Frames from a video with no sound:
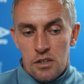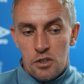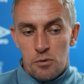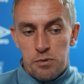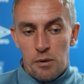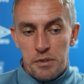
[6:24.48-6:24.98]

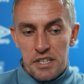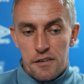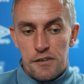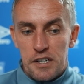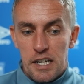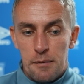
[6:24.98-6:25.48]
you know, probably a
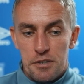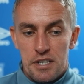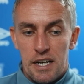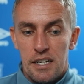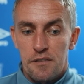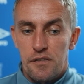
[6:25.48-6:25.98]
different type of
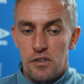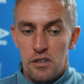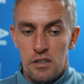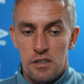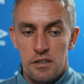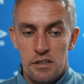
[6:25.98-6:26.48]
signing
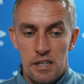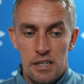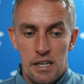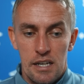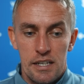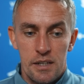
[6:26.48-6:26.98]
for
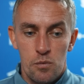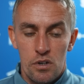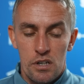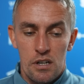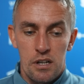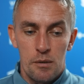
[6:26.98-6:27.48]
a League
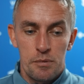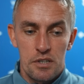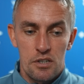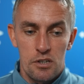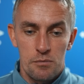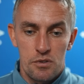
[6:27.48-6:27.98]
One club
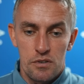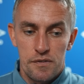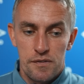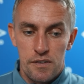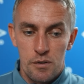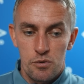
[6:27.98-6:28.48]
in terms
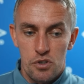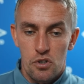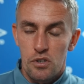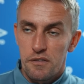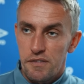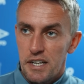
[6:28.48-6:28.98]
of that was a
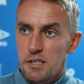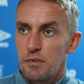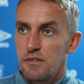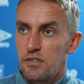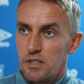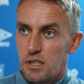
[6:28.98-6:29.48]
good
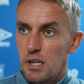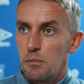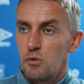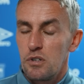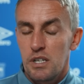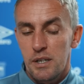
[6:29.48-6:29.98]
investment for a team
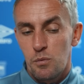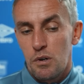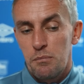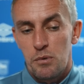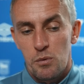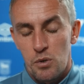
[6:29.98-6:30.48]
who were in League
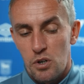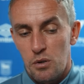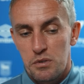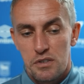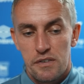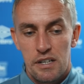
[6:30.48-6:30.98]
One, but we
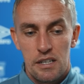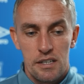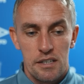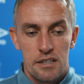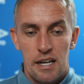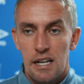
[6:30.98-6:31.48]
always felt
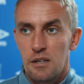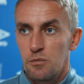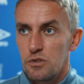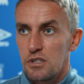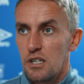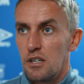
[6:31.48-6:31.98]
that the talent
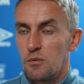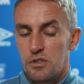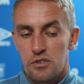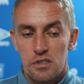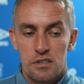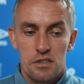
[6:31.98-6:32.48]
was there and we
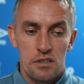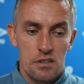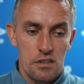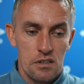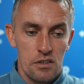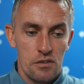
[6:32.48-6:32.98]
trusted
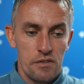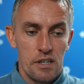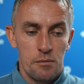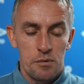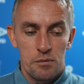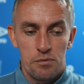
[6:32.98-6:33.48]
our
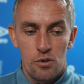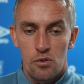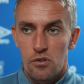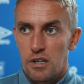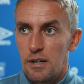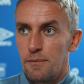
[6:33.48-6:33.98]
development
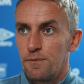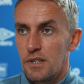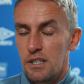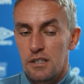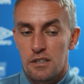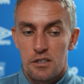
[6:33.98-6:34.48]
programme
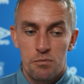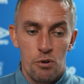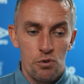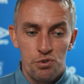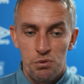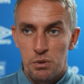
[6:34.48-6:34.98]
and the
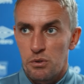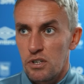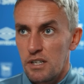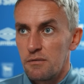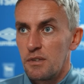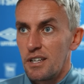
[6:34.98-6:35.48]
exposure we were going
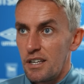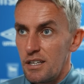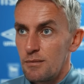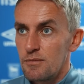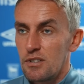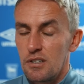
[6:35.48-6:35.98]
to give him the
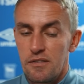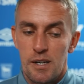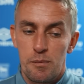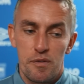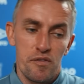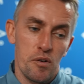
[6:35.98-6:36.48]
games to
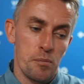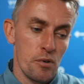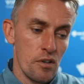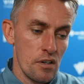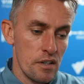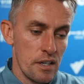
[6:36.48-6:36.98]
develop a
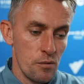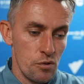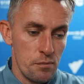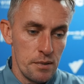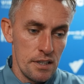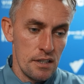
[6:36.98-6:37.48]
footballer that
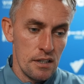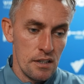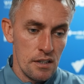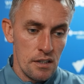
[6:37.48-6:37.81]
would be,